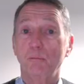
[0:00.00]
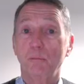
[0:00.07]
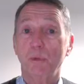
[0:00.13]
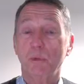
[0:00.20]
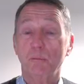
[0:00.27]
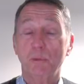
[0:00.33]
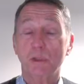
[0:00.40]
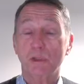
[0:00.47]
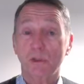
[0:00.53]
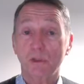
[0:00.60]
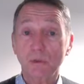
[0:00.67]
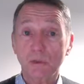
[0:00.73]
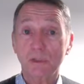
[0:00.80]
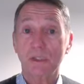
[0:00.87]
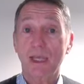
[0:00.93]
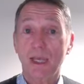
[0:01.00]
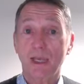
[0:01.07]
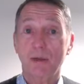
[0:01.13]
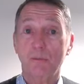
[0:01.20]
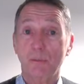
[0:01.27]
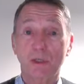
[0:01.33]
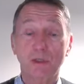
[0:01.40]
but do
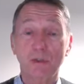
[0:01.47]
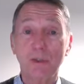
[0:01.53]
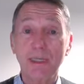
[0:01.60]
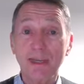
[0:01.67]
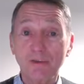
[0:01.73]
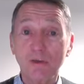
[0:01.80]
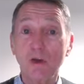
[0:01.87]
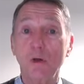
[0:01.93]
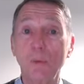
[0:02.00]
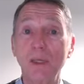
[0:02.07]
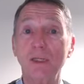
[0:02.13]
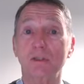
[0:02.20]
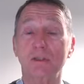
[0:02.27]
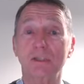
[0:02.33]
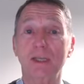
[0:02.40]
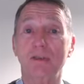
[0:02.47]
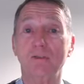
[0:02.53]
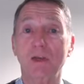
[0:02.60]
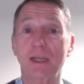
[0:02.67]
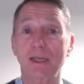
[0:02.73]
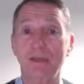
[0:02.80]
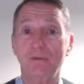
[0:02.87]
share, because you never know when you'll
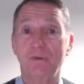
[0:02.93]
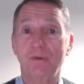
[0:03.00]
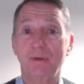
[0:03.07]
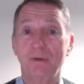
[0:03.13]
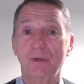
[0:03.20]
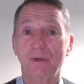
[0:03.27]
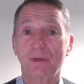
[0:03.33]
save a life.